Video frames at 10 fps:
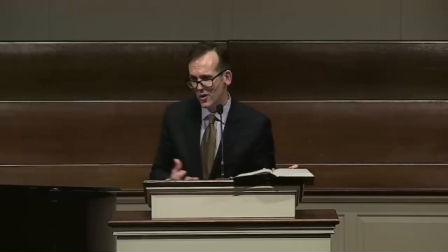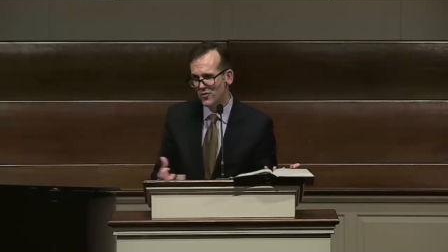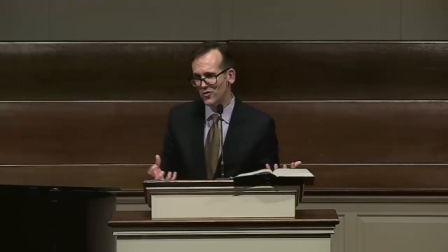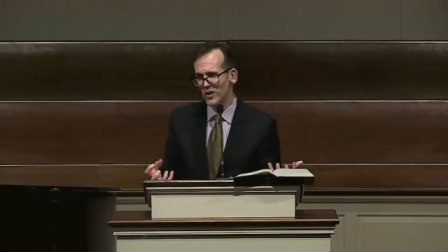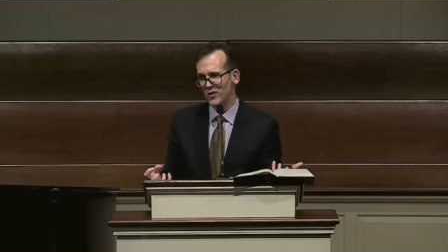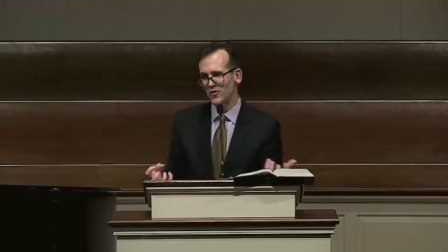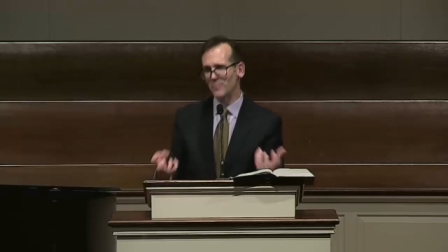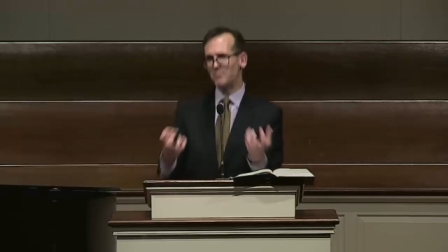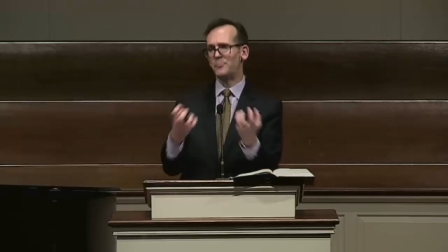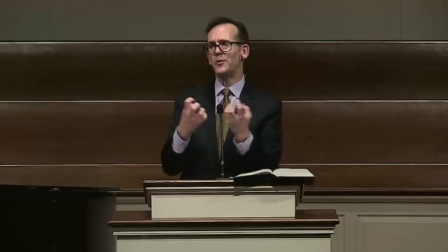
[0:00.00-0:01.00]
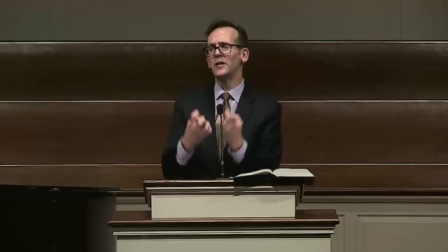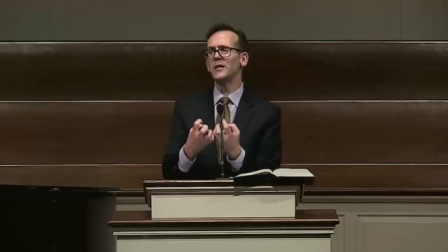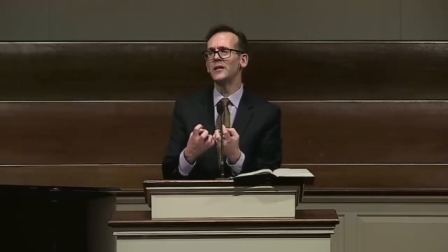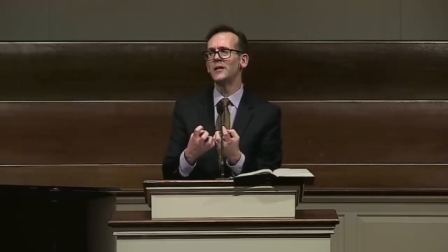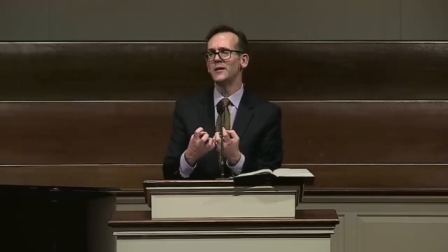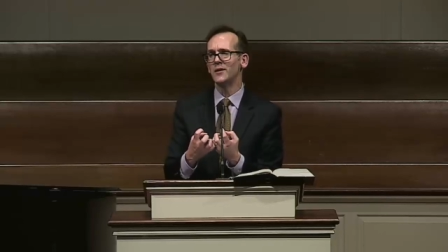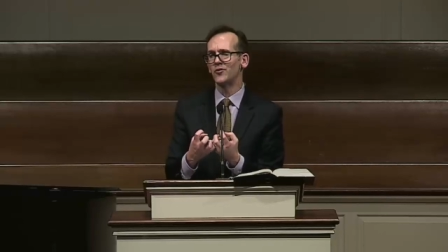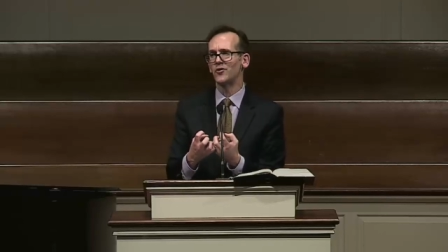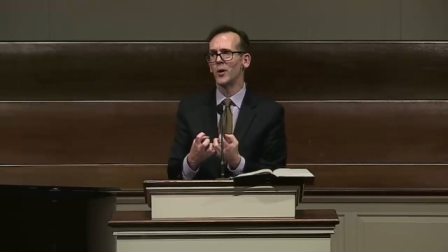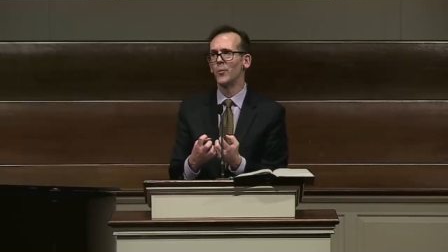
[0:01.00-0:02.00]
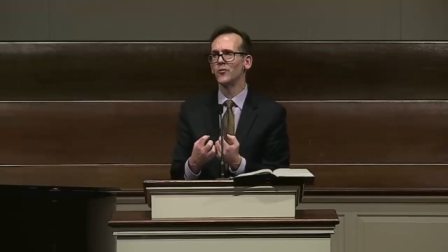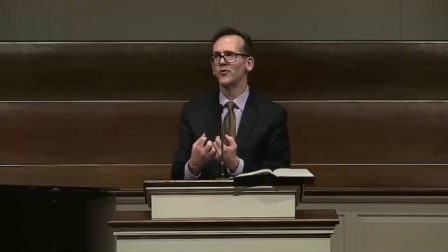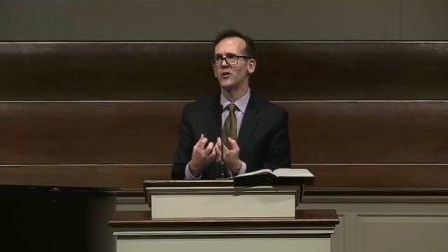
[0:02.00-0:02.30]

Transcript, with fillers: Don't seek to be someone,